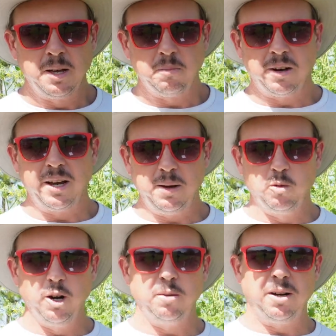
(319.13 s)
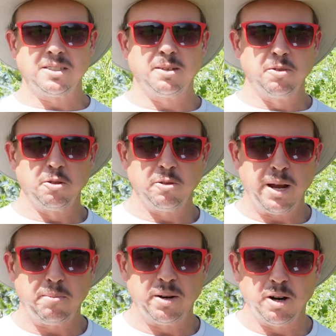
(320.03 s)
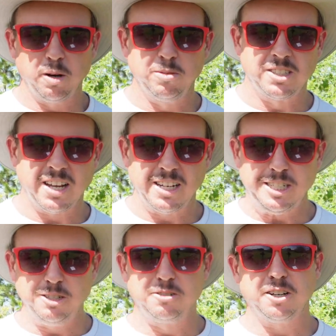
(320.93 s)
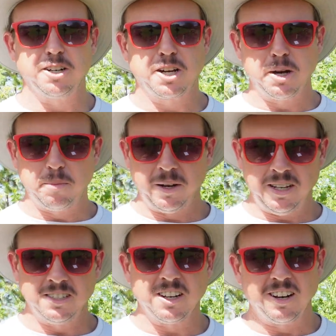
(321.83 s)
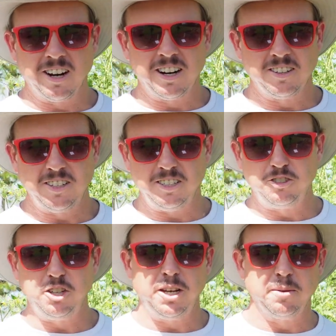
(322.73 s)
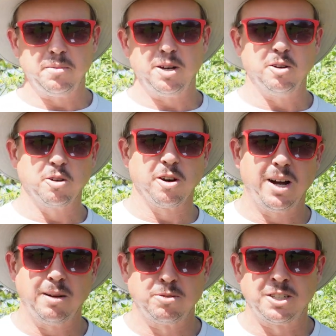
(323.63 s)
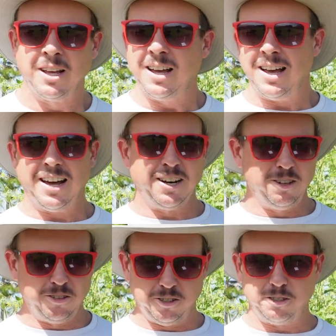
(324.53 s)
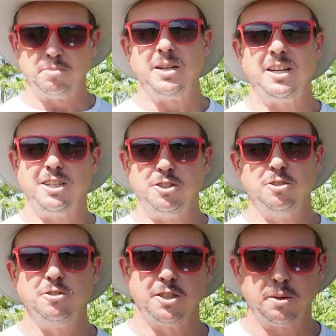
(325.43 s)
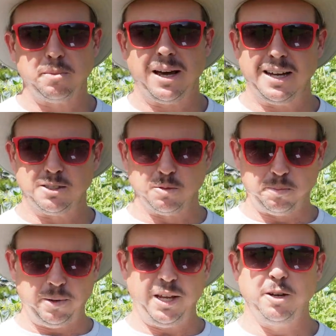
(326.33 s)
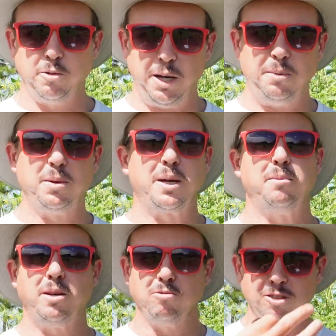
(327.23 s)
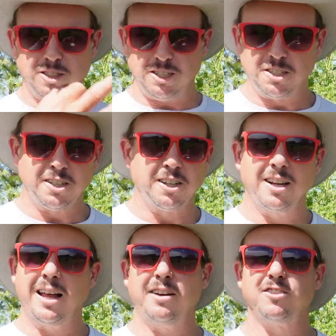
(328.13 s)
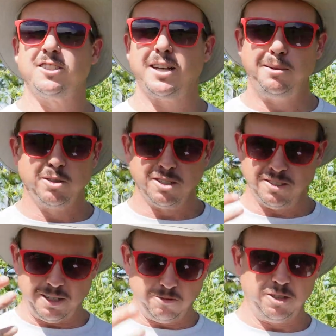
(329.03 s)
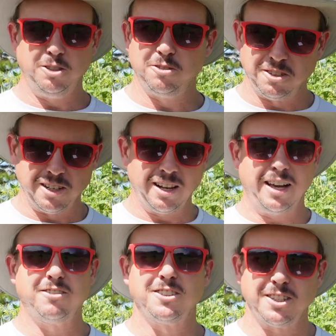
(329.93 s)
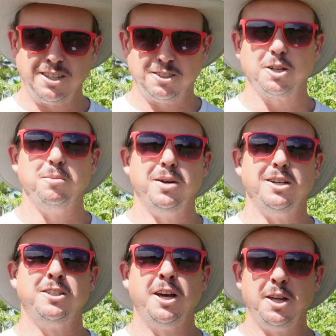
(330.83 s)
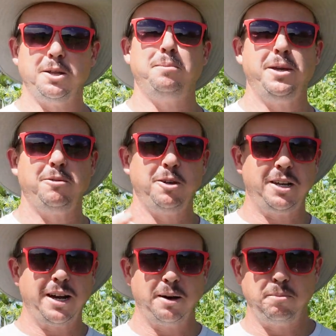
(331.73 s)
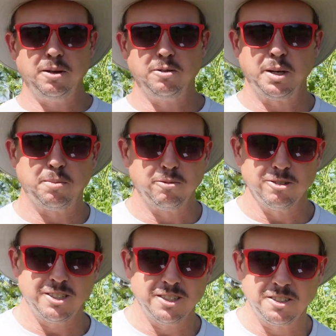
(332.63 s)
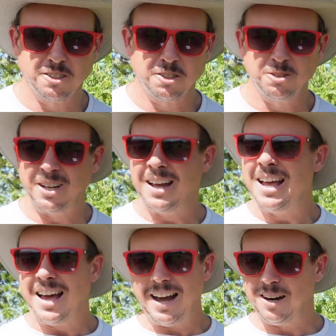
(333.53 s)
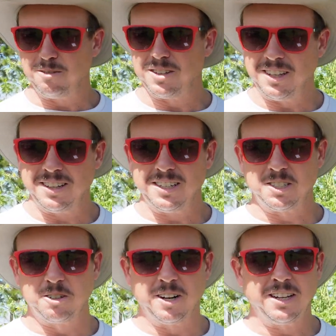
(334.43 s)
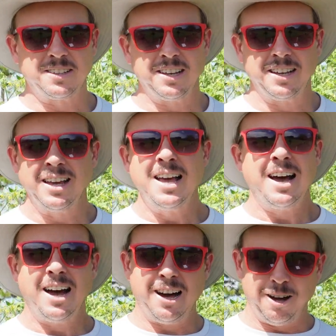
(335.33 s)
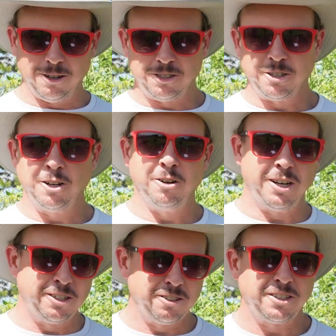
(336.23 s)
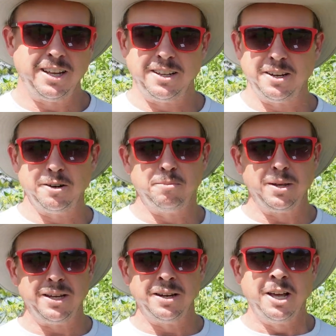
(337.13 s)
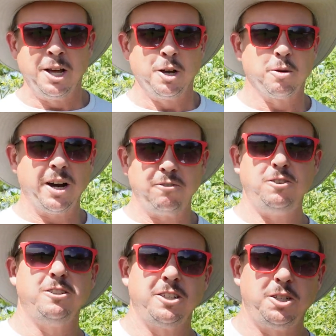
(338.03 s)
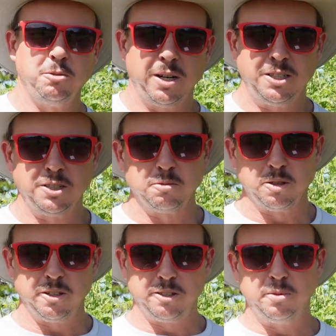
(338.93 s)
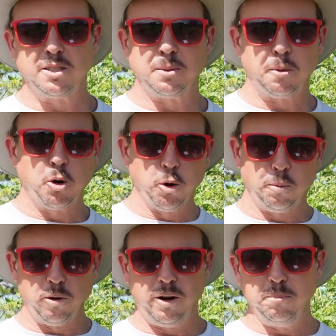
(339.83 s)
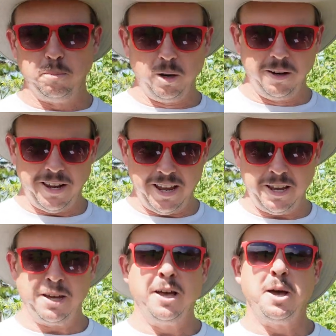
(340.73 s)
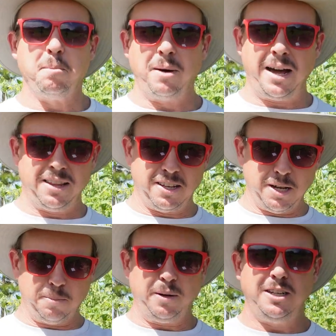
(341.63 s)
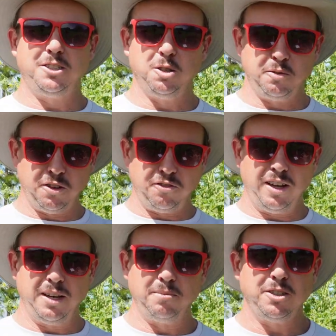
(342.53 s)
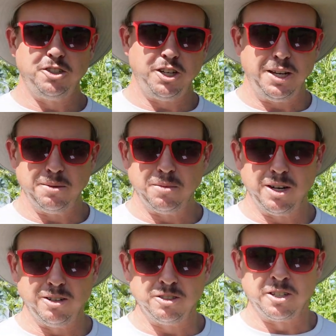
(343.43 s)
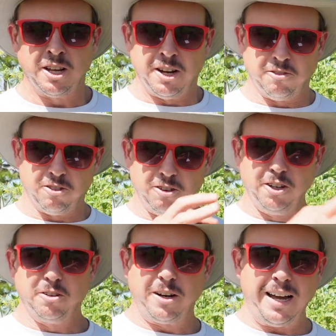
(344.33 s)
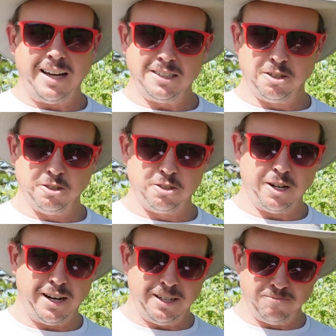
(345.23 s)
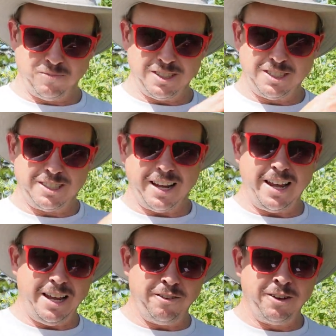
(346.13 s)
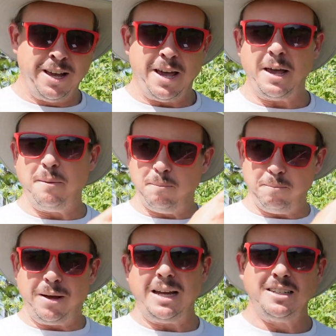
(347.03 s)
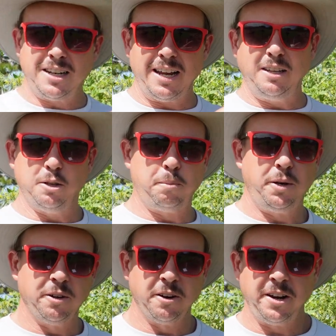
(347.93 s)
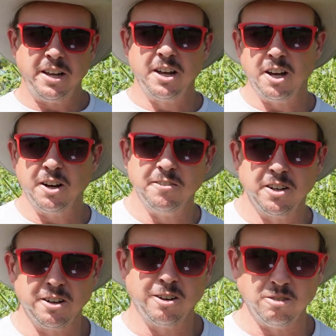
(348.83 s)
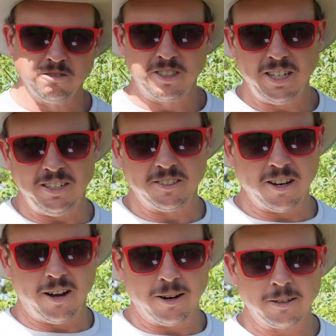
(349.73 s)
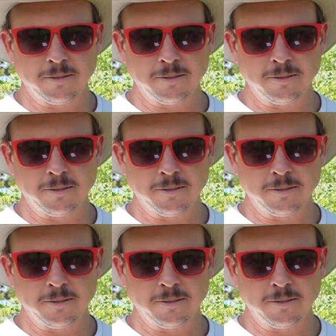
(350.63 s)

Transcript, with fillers: But I am worried about some of the rampant herbicide use that accompanies a lot of these GMO crops. I know there's been issues in the past with pigweed becoming resistant to glyphosate because they were using the glyphosate so much the pigweed kind of built up a resistance to it. I don't think that's a great thing. I also understand there have been quite a few situations where there's been some corporate bullying by the companies who have developed the GMOs for little guys who are trying to save and maintain the purity of their own seed stock.